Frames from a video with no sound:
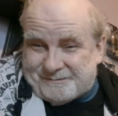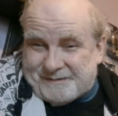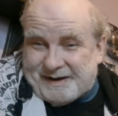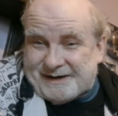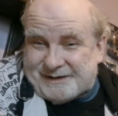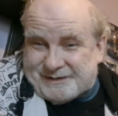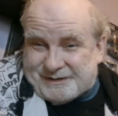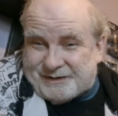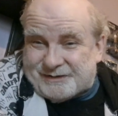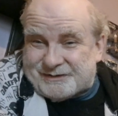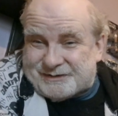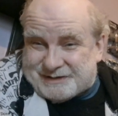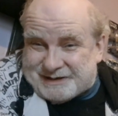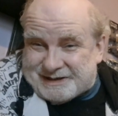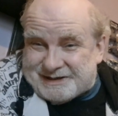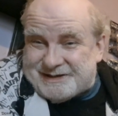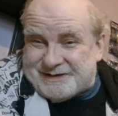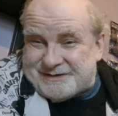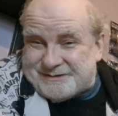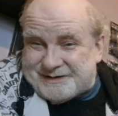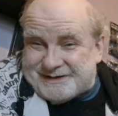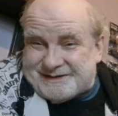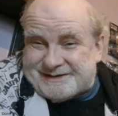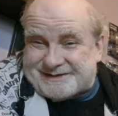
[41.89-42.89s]
my
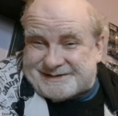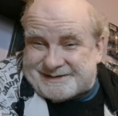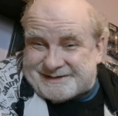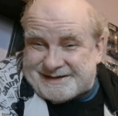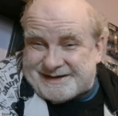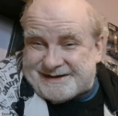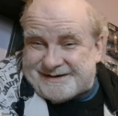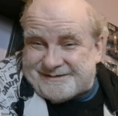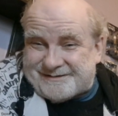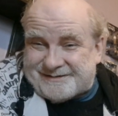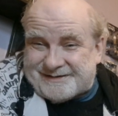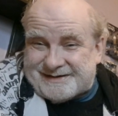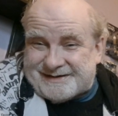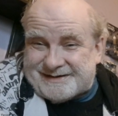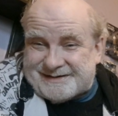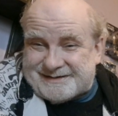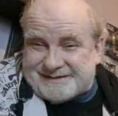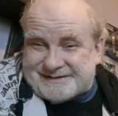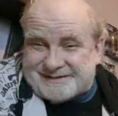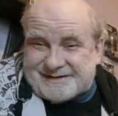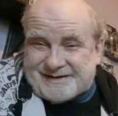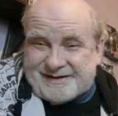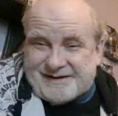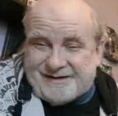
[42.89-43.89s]
continuing
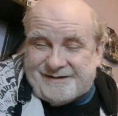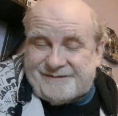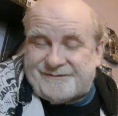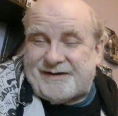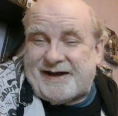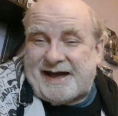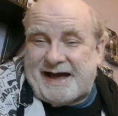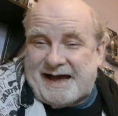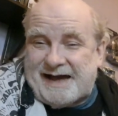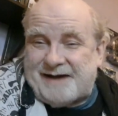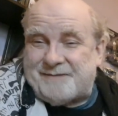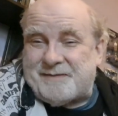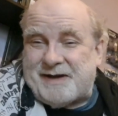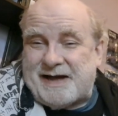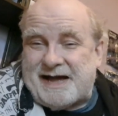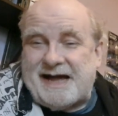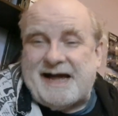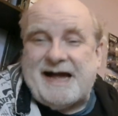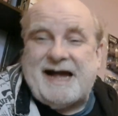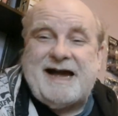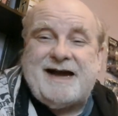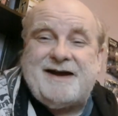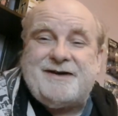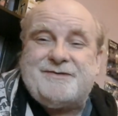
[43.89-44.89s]
series of Hammer
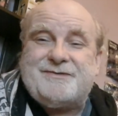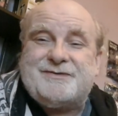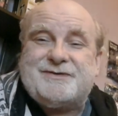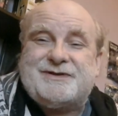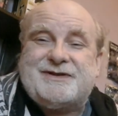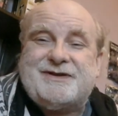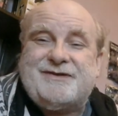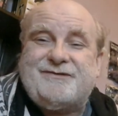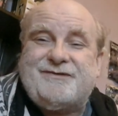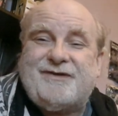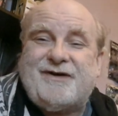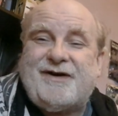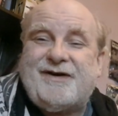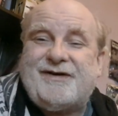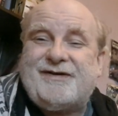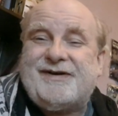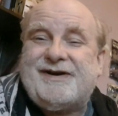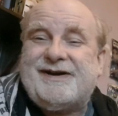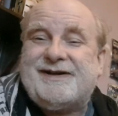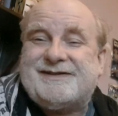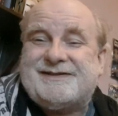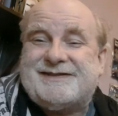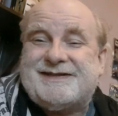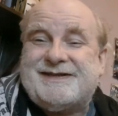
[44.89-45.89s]
House of
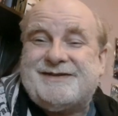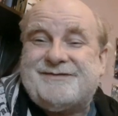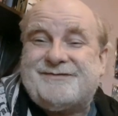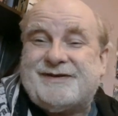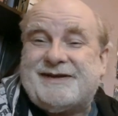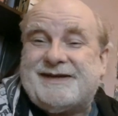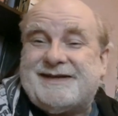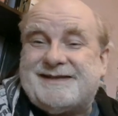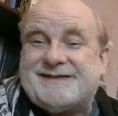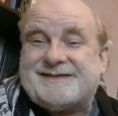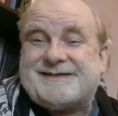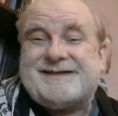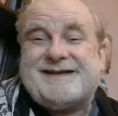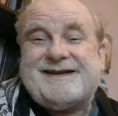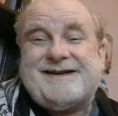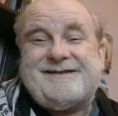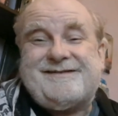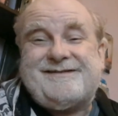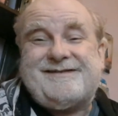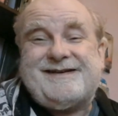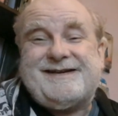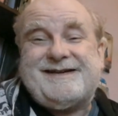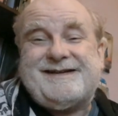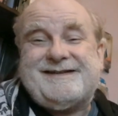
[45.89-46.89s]
Horror TV
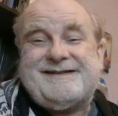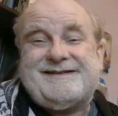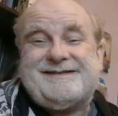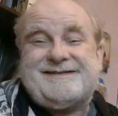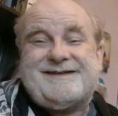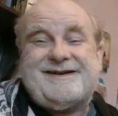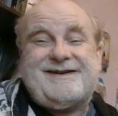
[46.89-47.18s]
series.